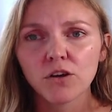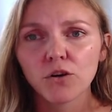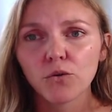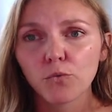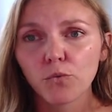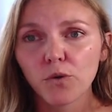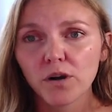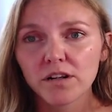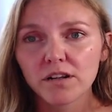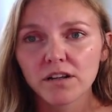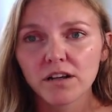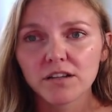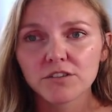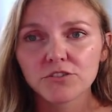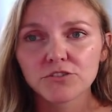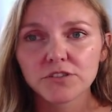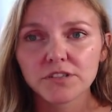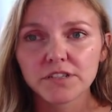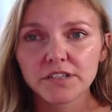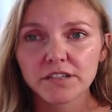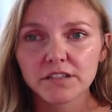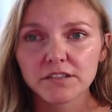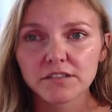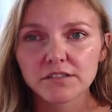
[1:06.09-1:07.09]
100
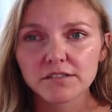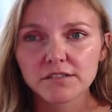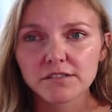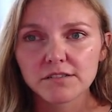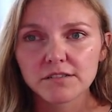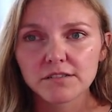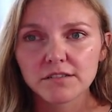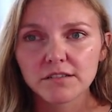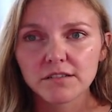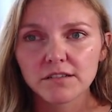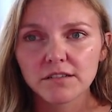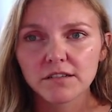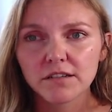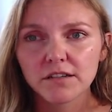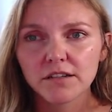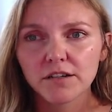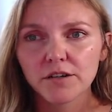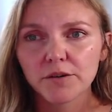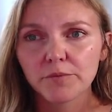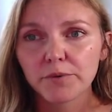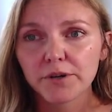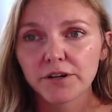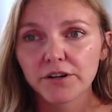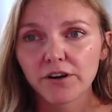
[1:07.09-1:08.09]
years,
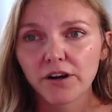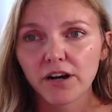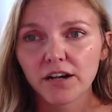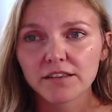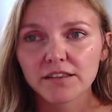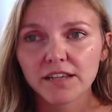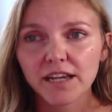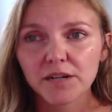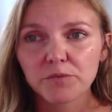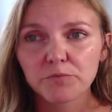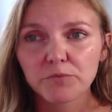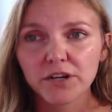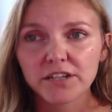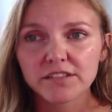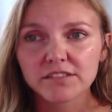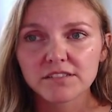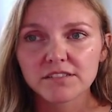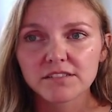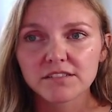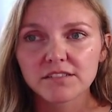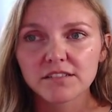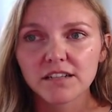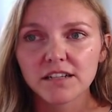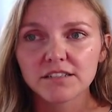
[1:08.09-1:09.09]
but our online
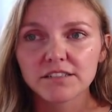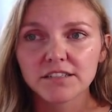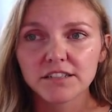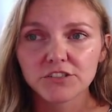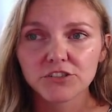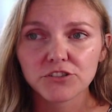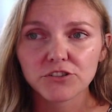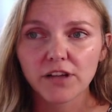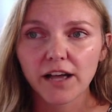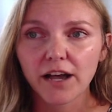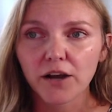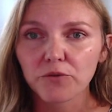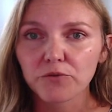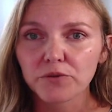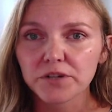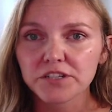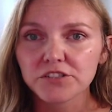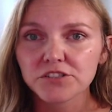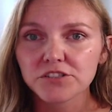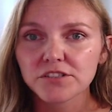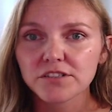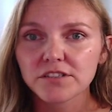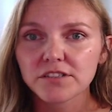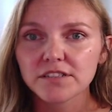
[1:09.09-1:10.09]
presence and digital
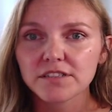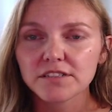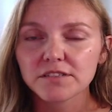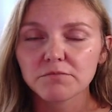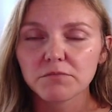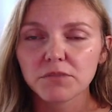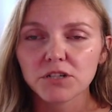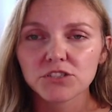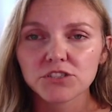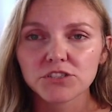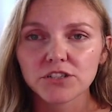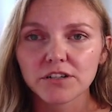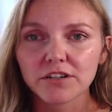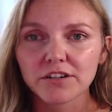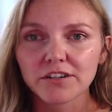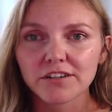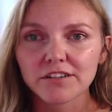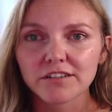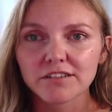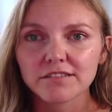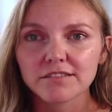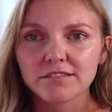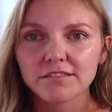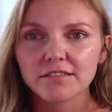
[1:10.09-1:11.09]
outreach is much
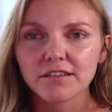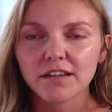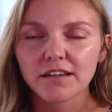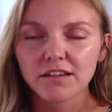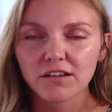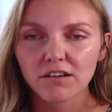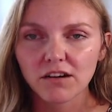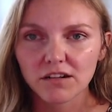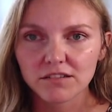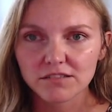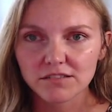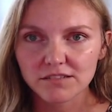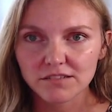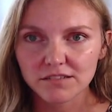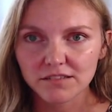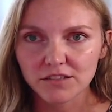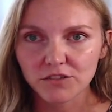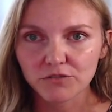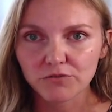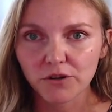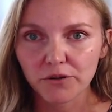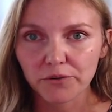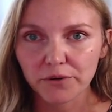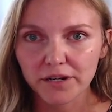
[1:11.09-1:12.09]
younger and constantly
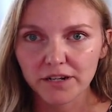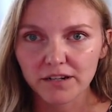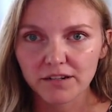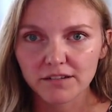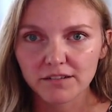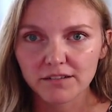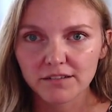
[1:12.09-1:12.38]
growing.